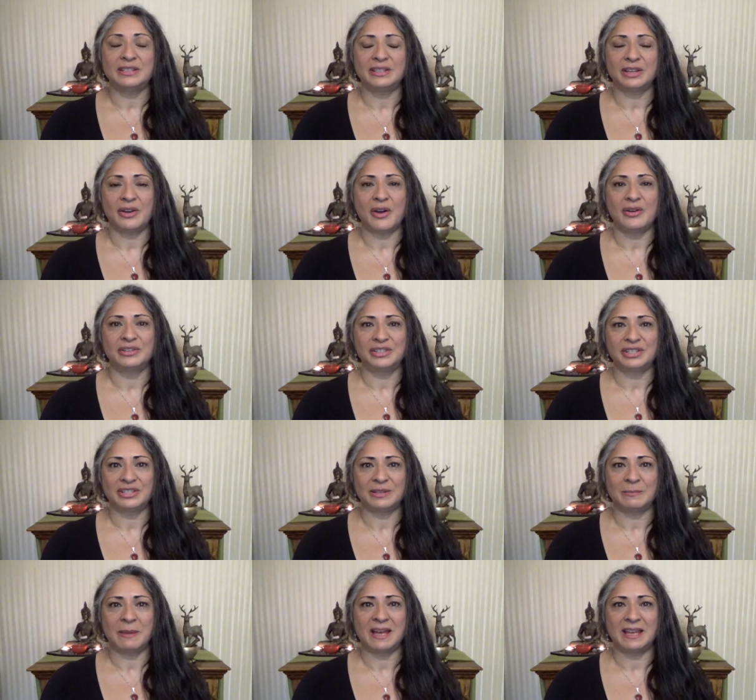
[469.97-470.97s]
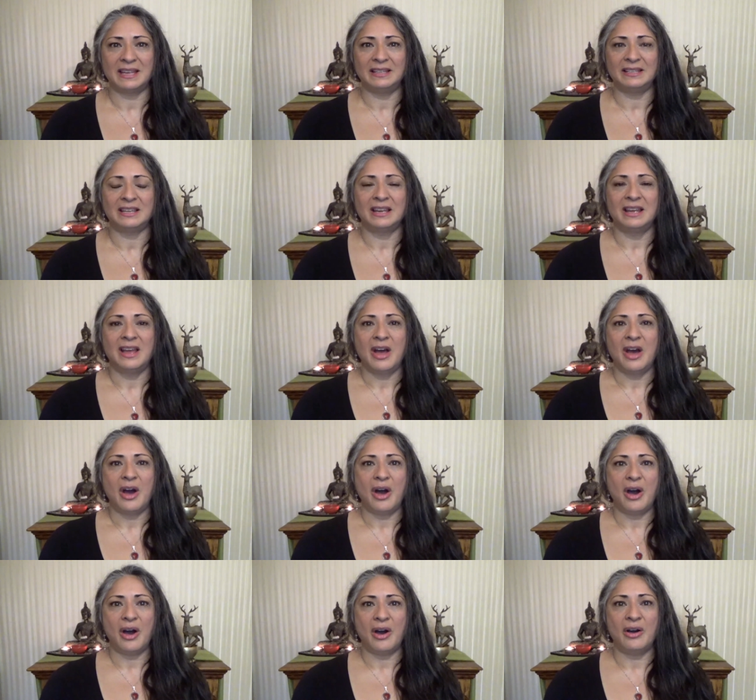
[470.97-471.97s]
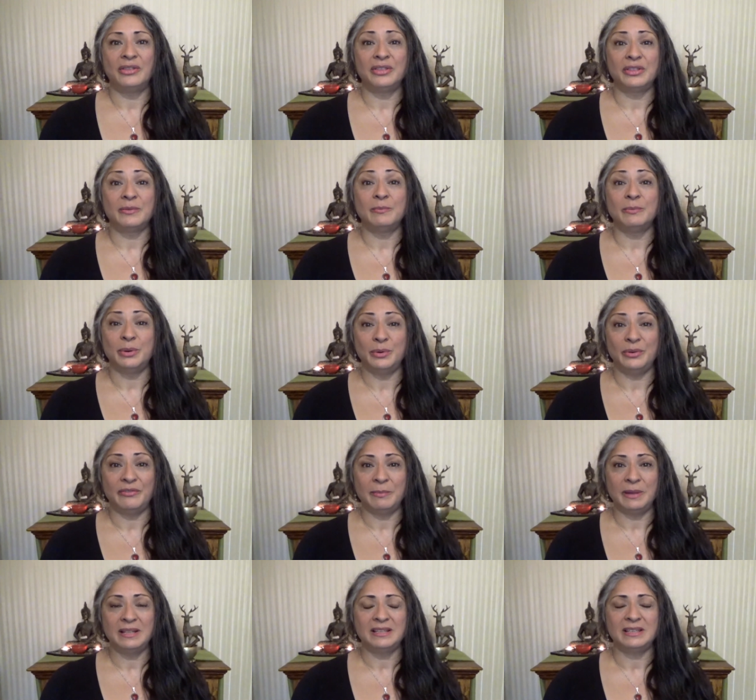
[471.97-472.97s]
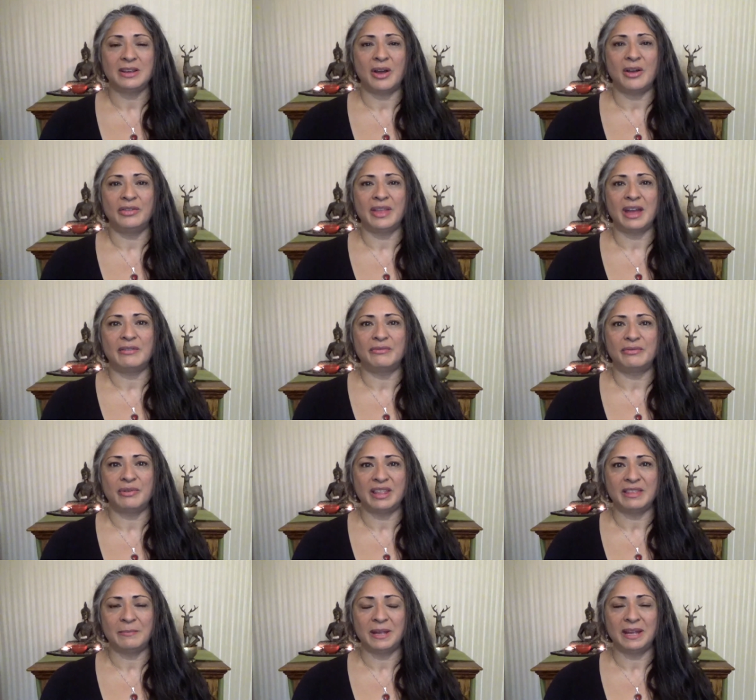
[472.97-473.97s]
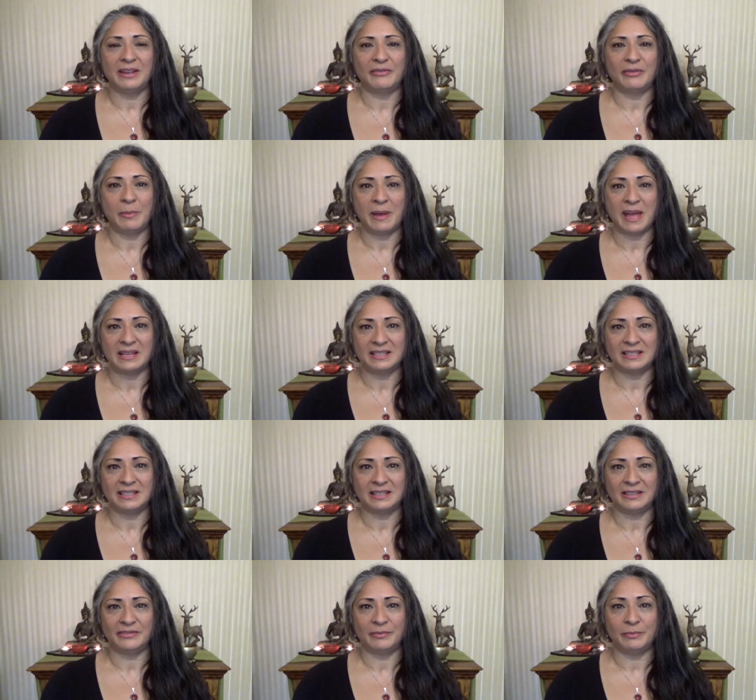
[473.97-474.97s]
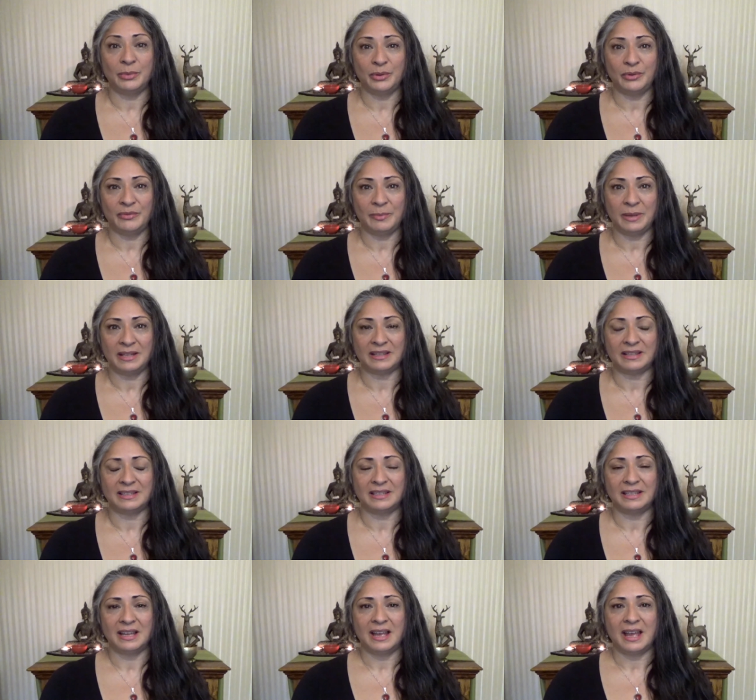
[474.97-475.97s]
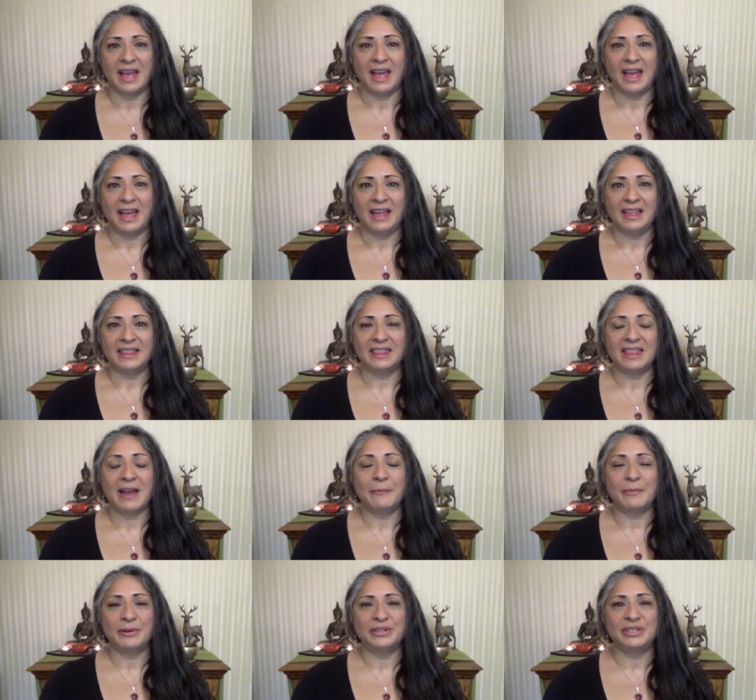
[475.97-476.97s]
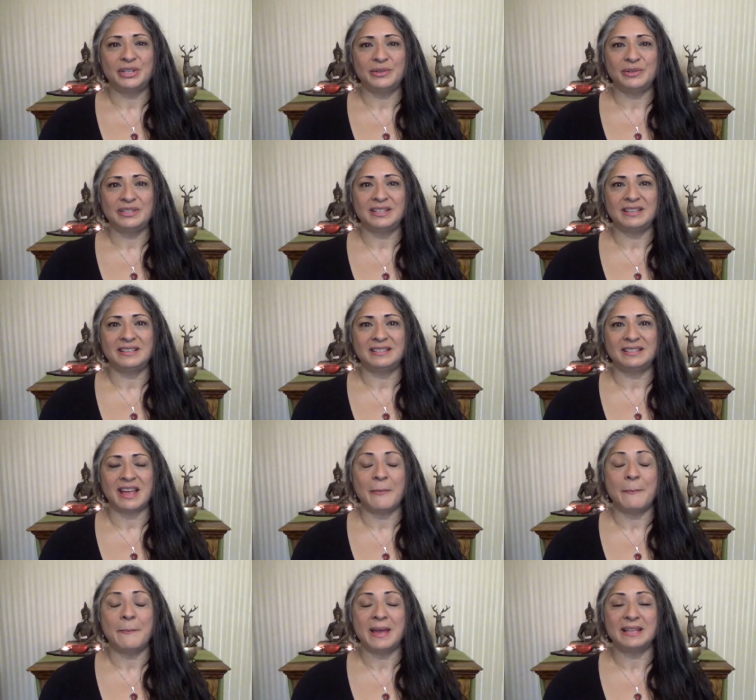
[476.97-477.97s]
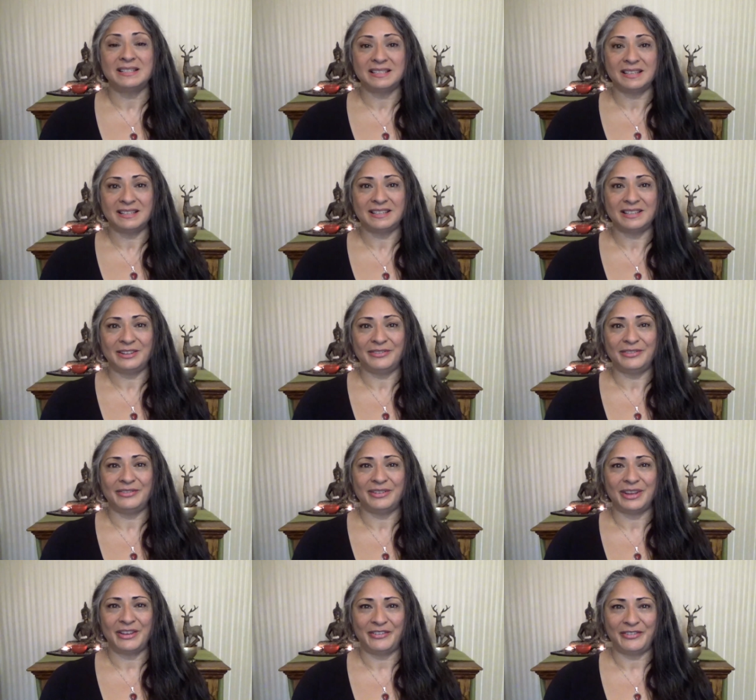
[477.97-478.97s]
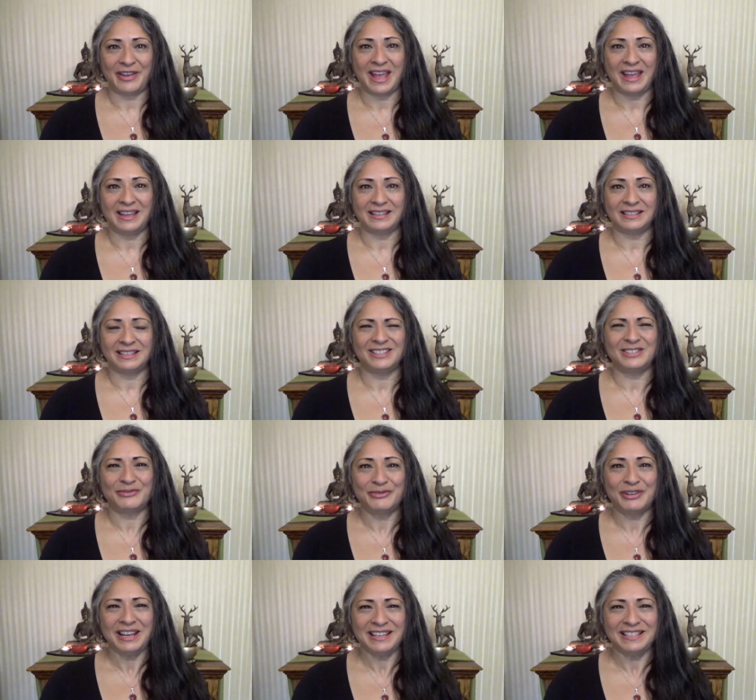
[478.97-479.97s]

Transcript: the conscious mind on the movement, on that rhythmic, repetitive movement that produces a meditative effect. It's really